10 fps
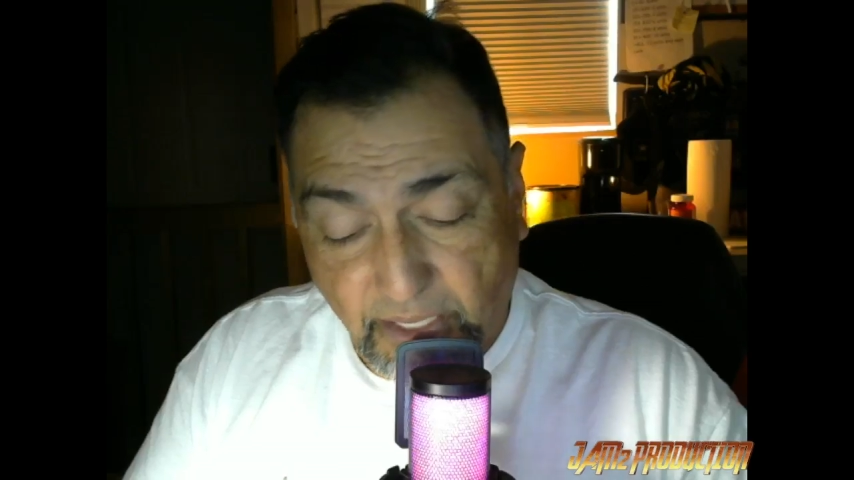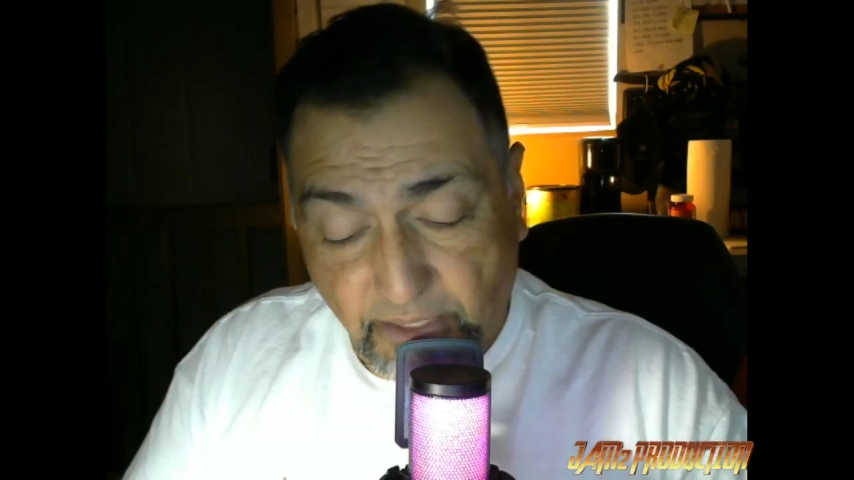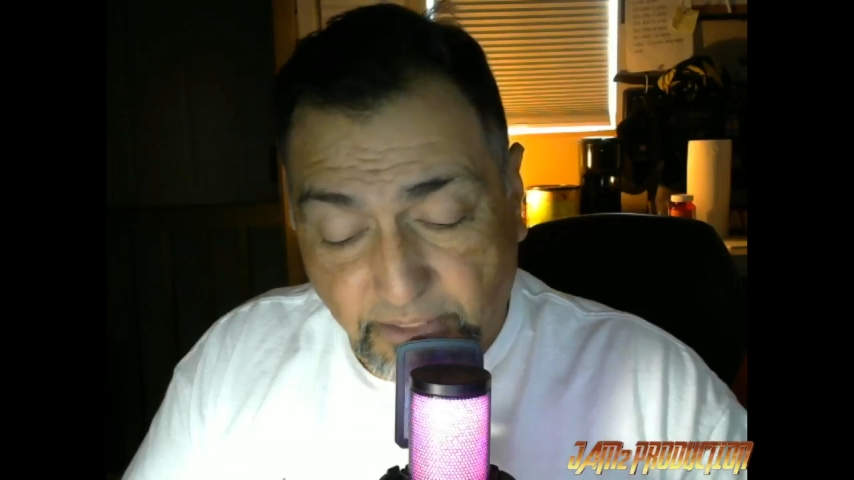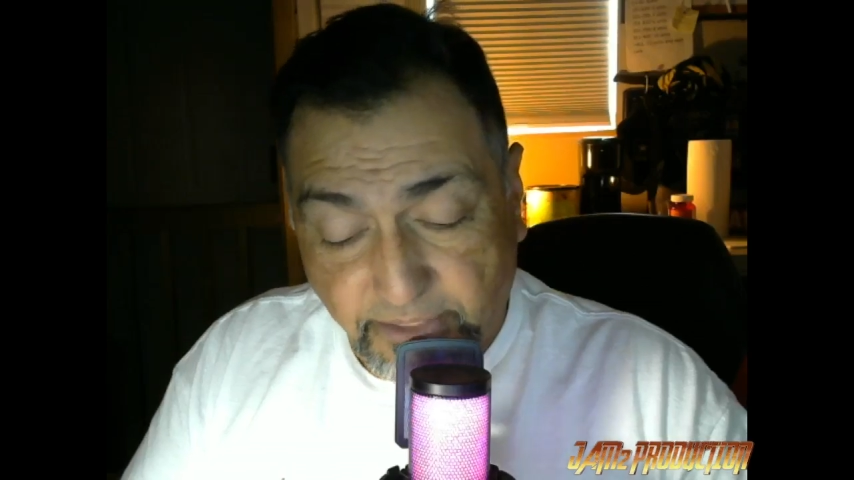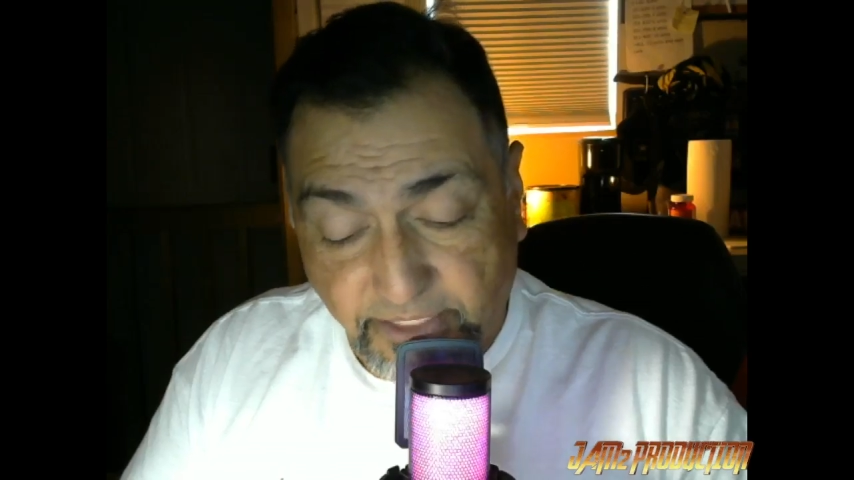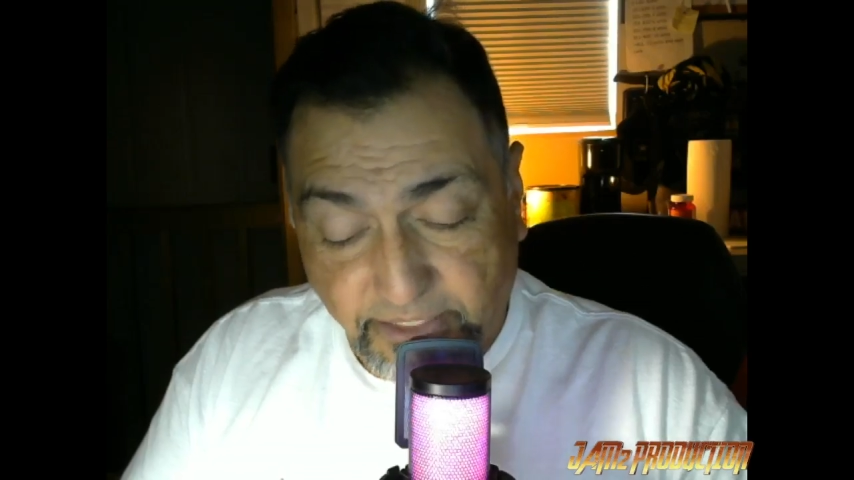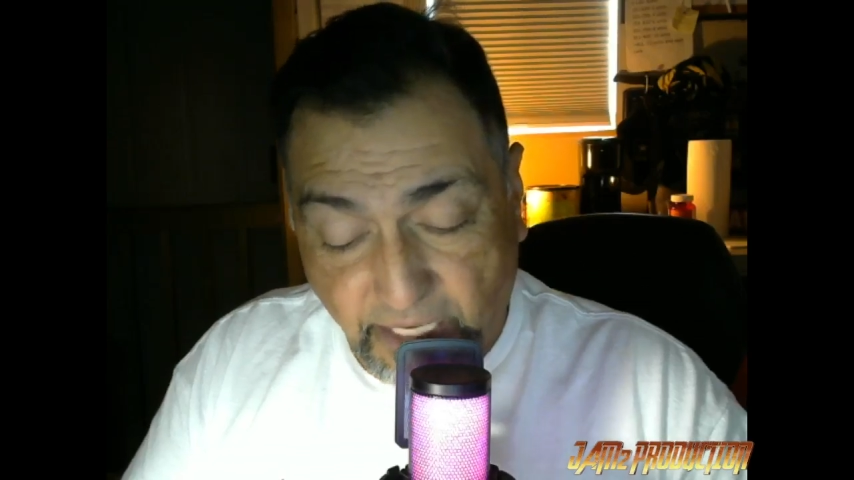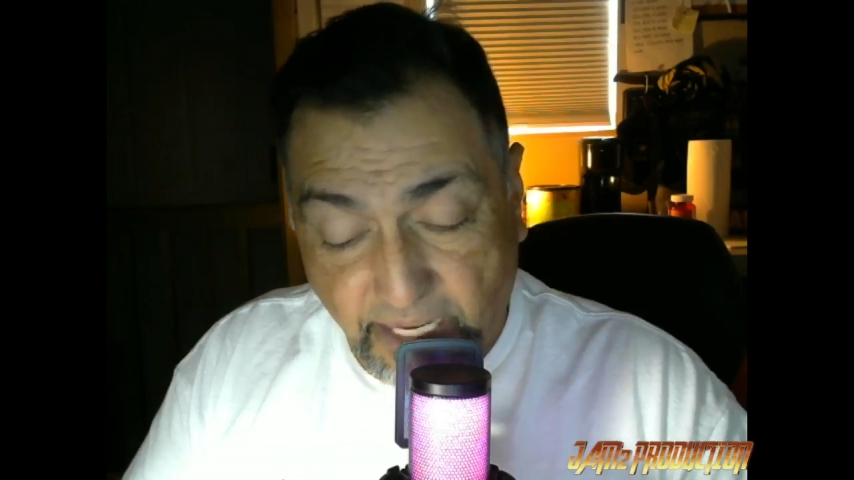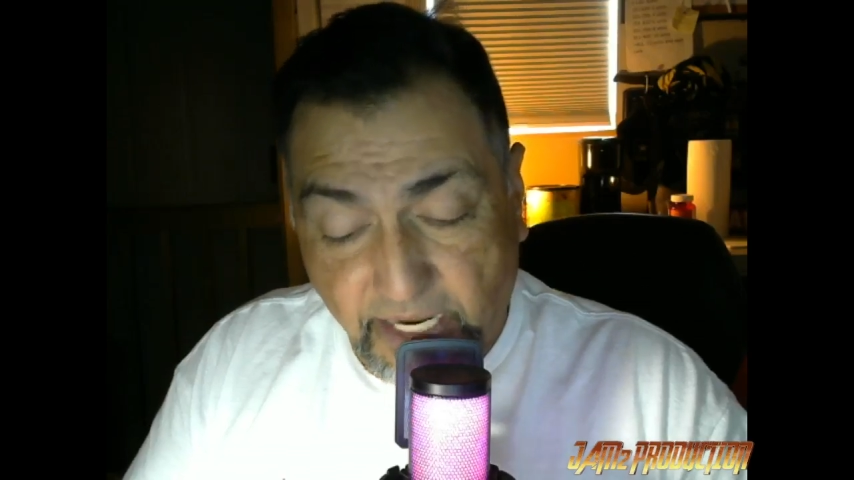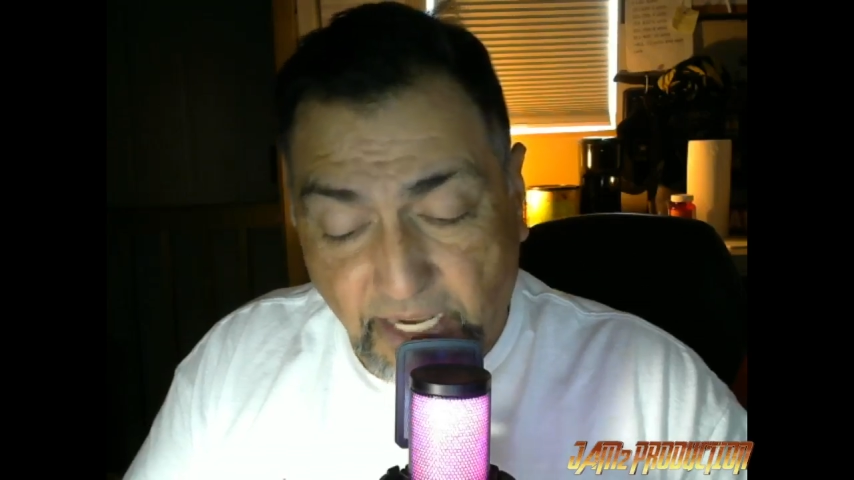
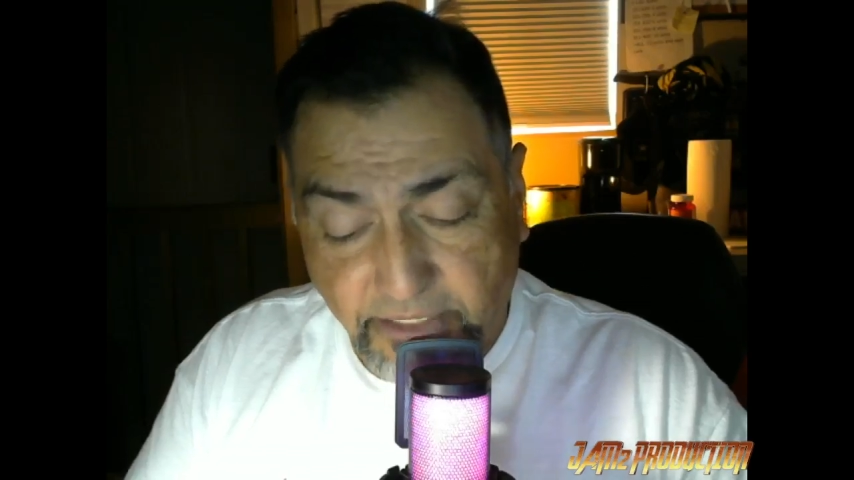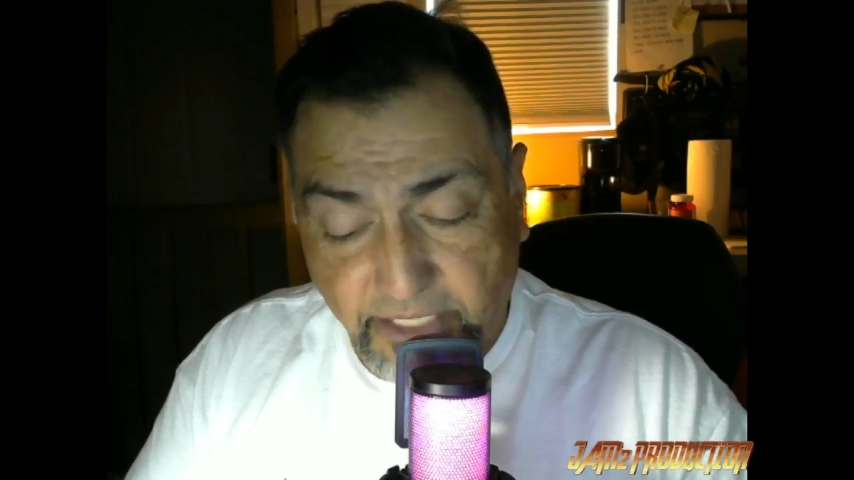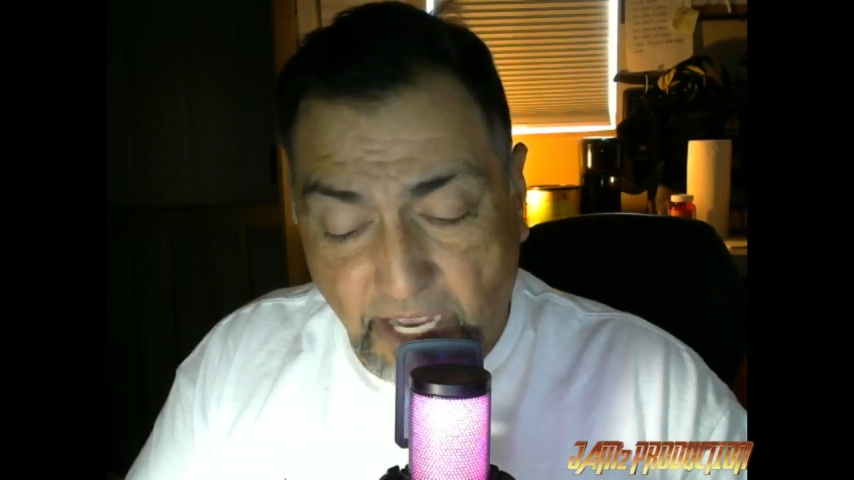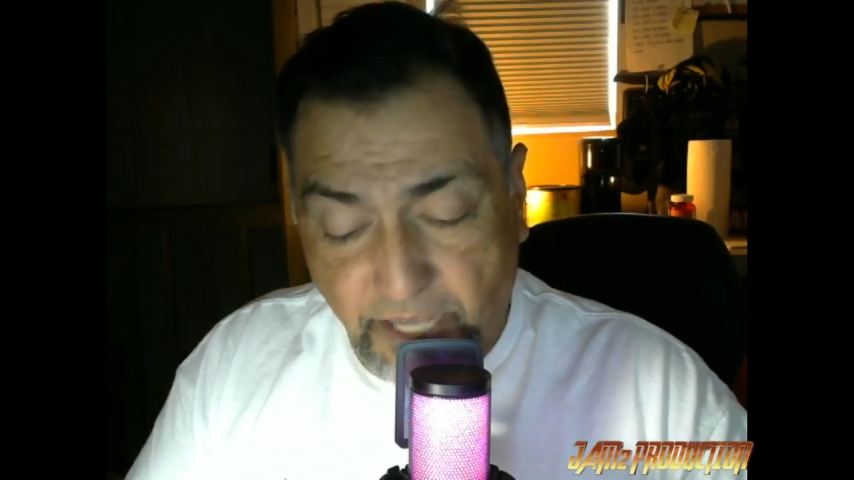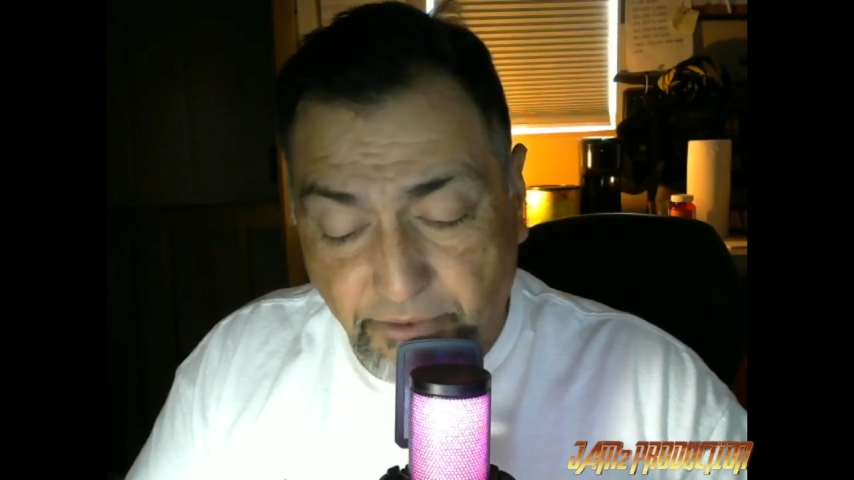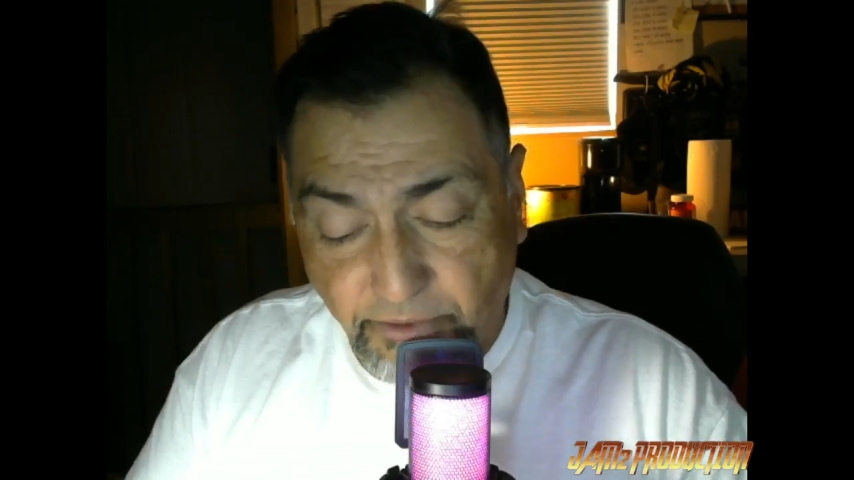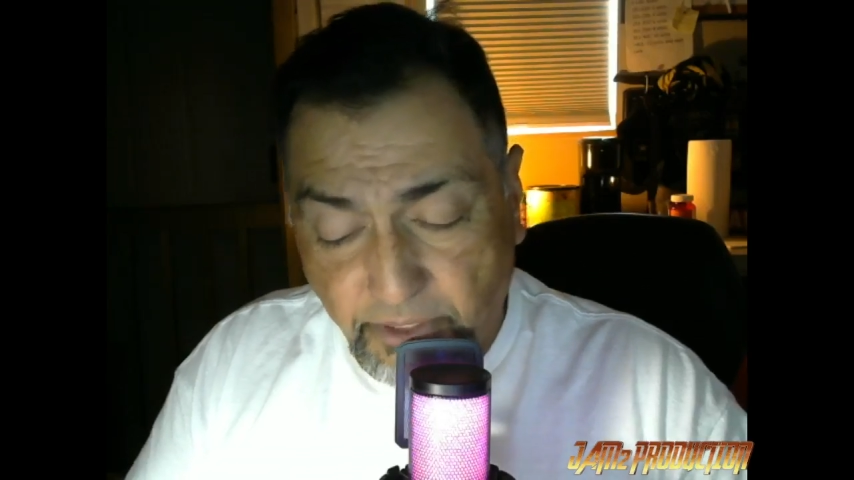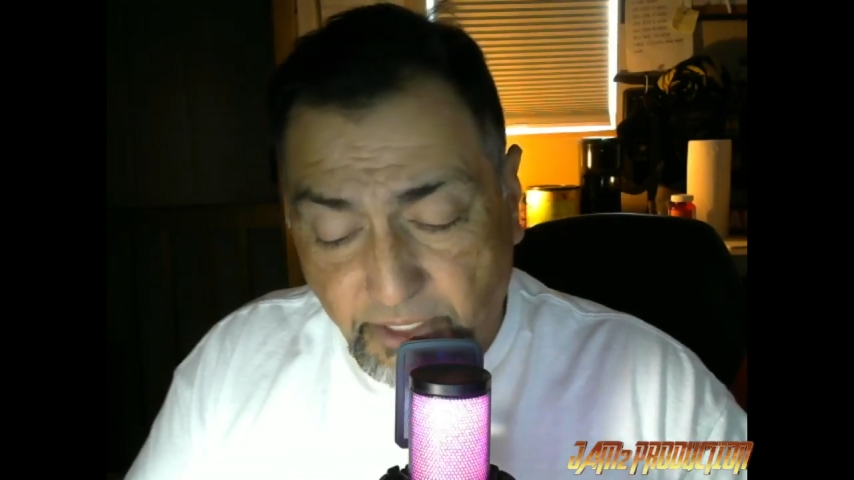Cecilia Castillano